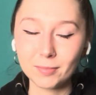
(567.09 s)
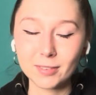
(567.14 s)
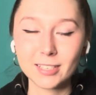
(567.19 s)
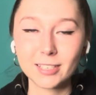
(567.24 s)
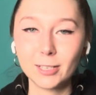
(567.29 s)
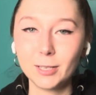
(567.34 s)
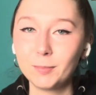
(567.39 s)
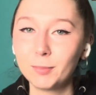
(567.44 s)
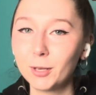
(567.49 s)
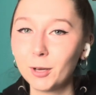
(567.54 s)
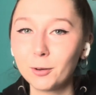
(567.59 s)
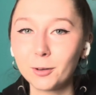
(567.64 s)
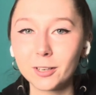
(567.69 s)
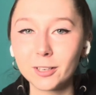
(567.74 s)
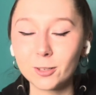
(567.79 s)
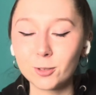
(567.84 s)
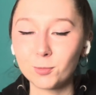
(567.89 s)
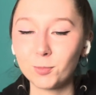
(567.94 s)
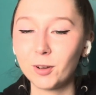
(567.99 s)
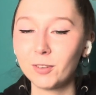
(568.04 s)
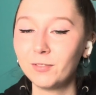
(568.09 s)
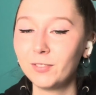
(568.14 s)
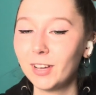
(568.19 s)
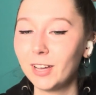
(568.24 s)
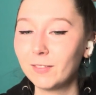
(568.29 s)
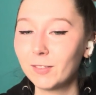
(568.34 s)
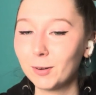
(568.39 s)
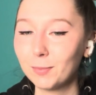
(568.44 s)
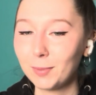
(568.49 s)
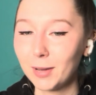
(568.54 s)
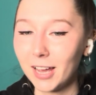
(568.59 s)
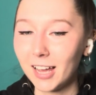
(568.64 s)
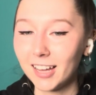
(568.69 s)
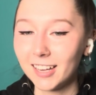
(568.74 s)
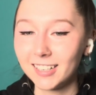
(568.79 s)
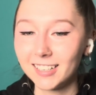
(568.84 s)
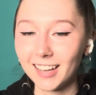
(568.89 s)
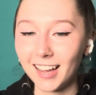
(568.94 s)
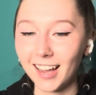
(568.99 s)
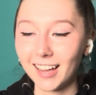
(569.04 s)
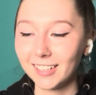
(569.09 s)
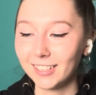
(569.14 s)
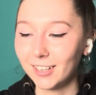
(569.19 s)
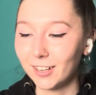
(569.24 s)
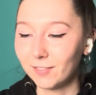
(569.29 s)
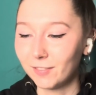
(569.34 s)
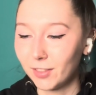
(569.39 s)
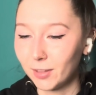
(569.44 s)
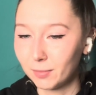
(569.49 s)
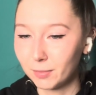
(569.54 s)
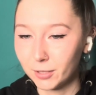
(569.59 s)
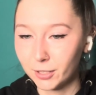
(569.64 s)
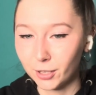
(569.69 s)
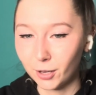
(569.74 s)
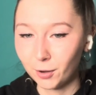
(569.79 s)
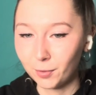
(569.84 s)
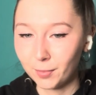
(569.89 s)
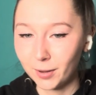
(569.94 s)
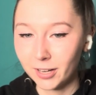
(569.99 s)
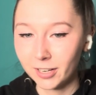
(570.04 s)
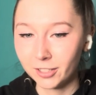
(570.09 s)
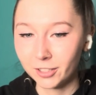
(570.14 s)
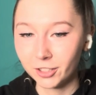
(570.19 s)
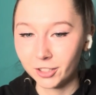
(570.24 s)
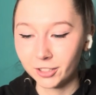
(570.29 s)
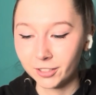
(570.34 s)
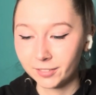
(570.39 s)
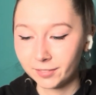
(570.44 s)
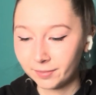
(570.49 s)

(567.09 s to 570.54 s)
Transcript: Sleep Token is my favorite band. I love them so much.